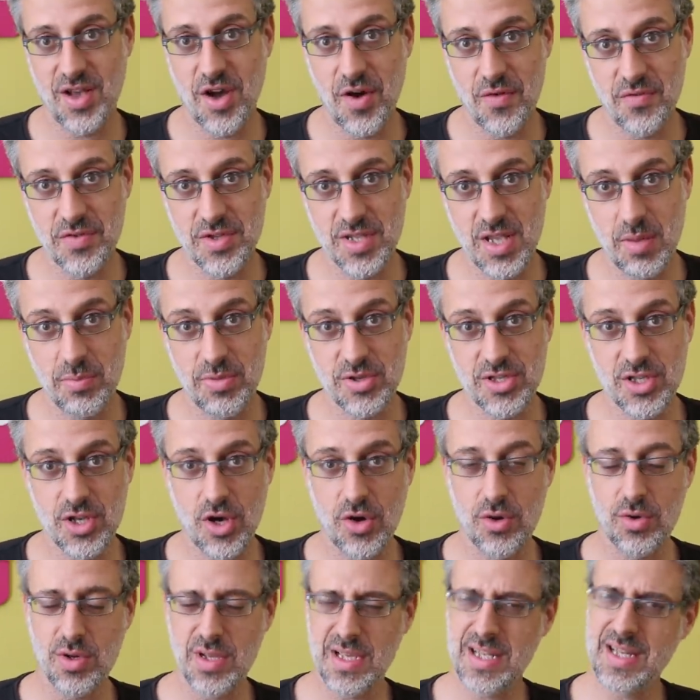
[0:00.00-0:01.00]
of this
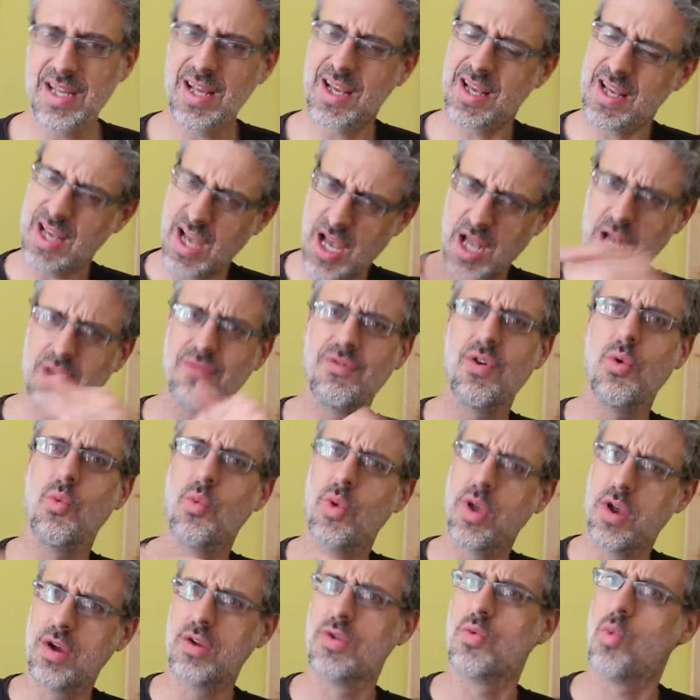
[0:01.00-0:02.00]
episode in a kind of a
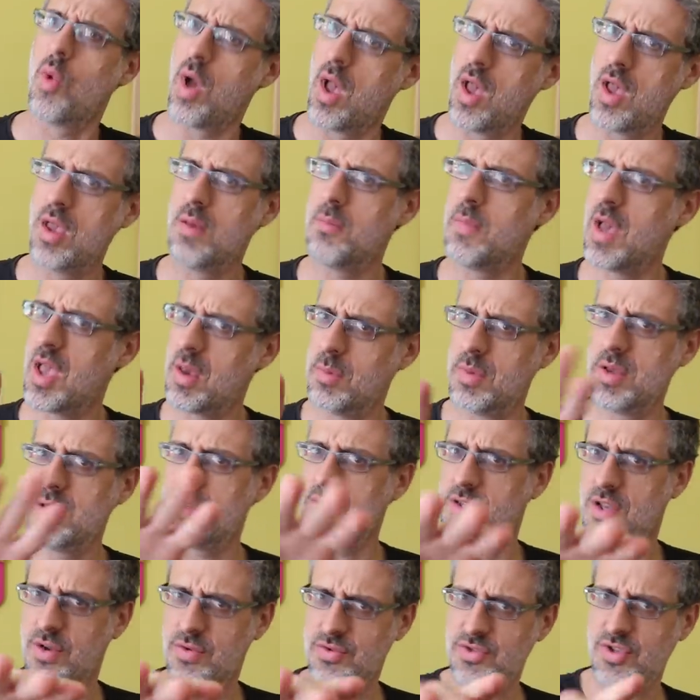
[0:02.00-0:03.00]
weird way,
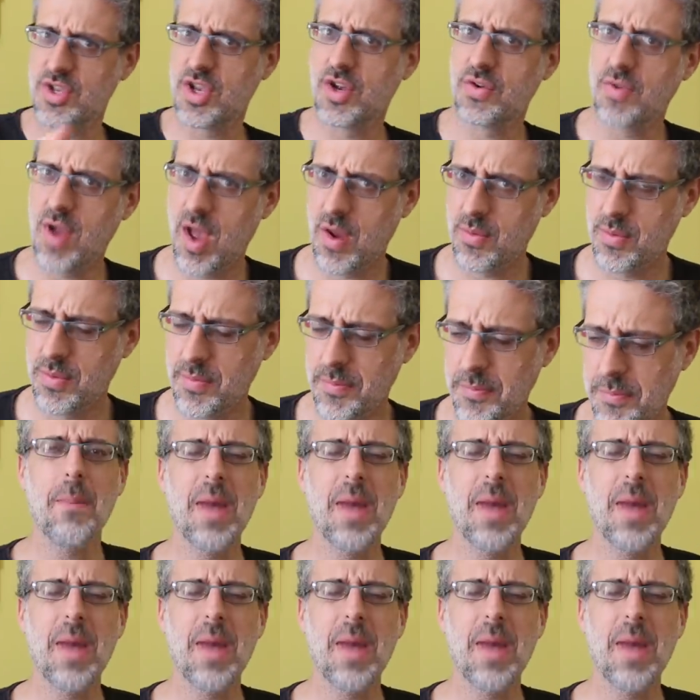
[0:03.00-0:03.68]
maybe, so stick around.